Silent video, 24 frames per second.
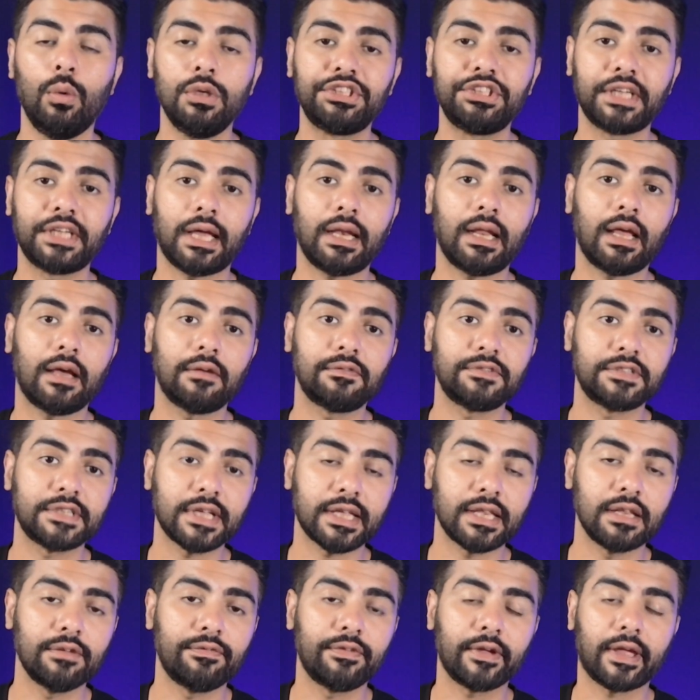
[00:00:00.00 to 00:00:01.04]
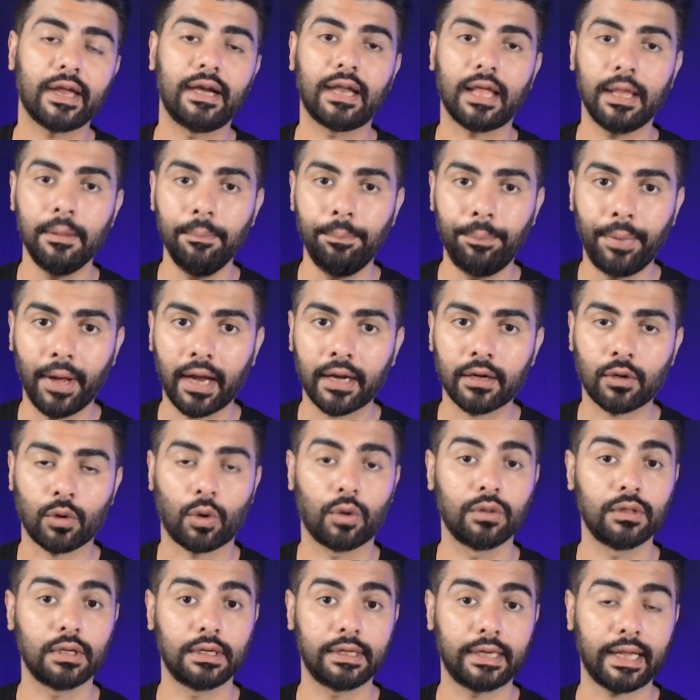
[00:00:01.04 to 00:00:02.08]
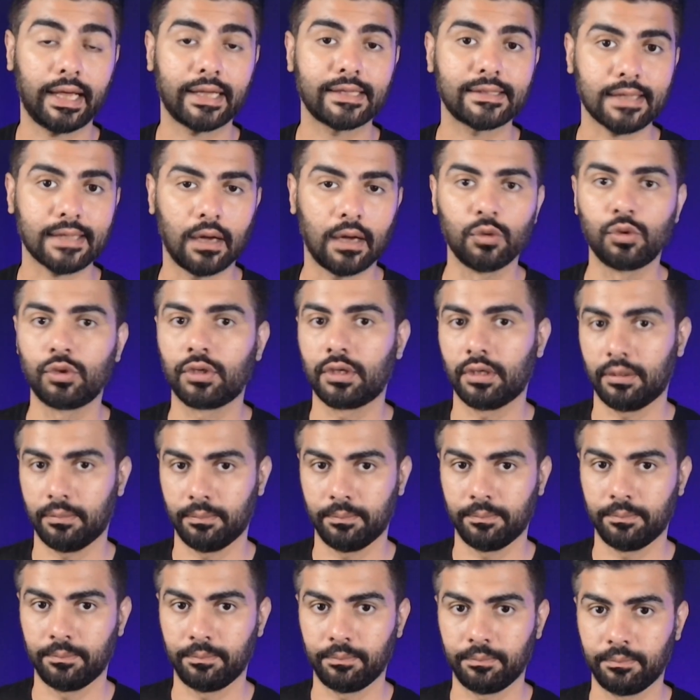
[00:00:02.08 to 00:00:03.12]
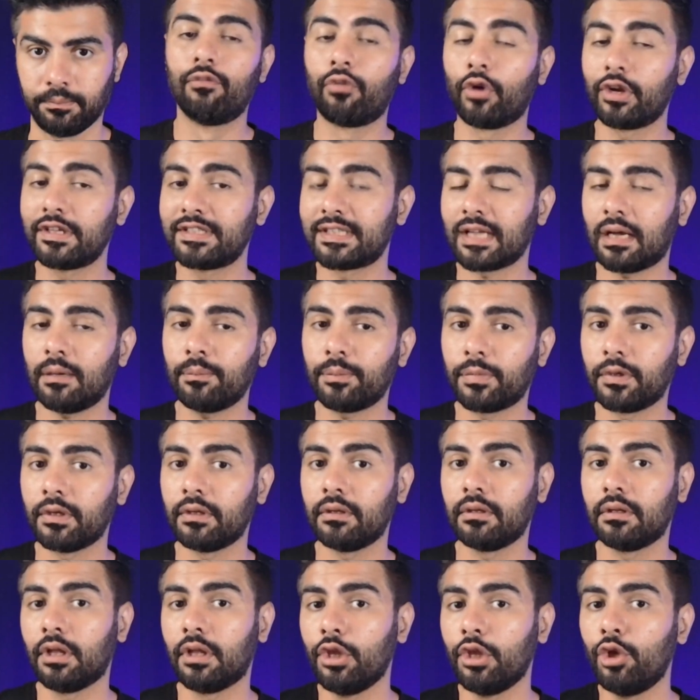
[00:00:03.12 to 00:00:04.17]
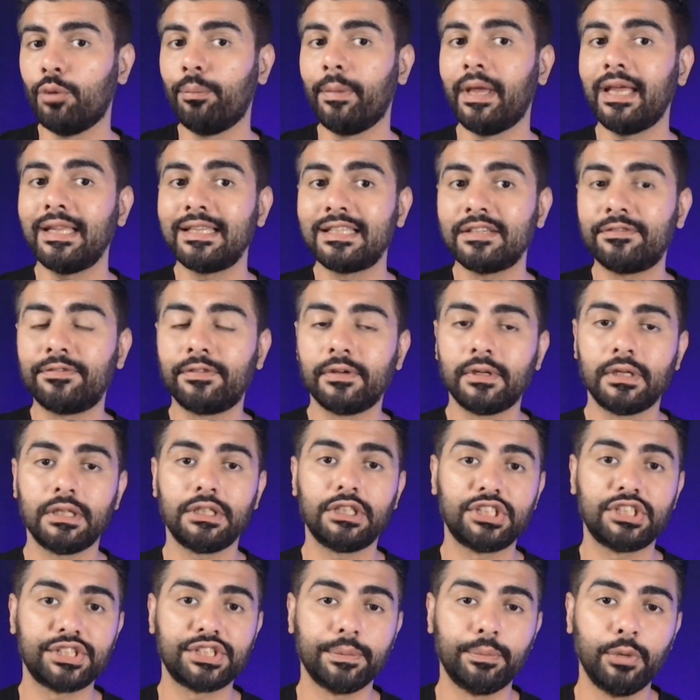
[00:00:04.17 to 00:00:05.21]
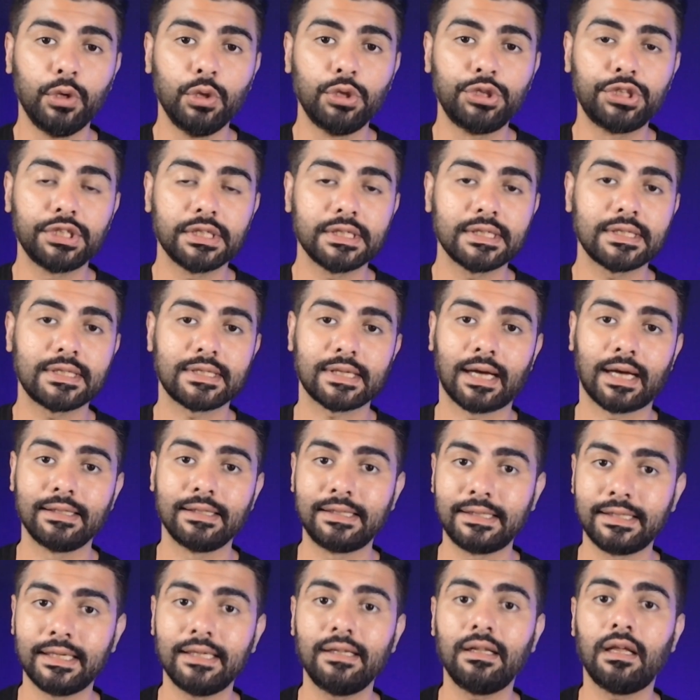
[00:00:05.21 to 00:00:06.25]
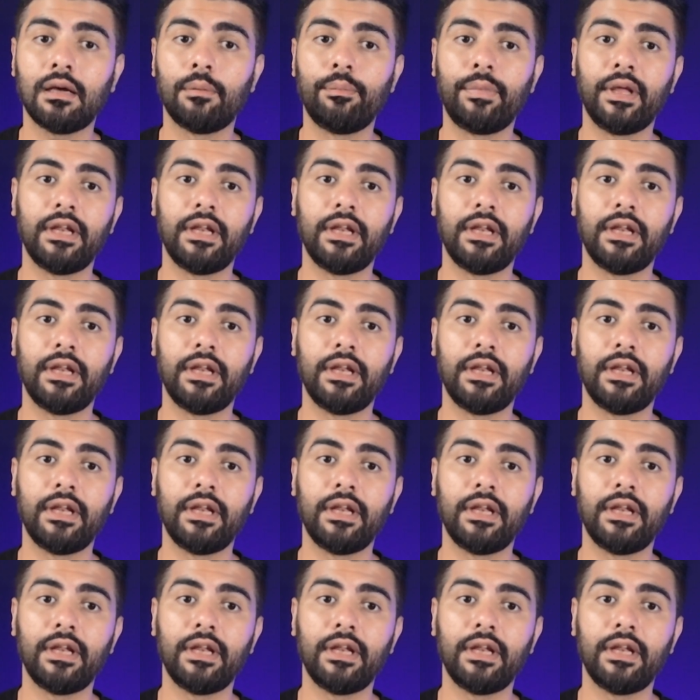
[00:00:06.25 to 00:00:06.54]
which can have significant impact on the tax outcome. For example, you may defer distributions until a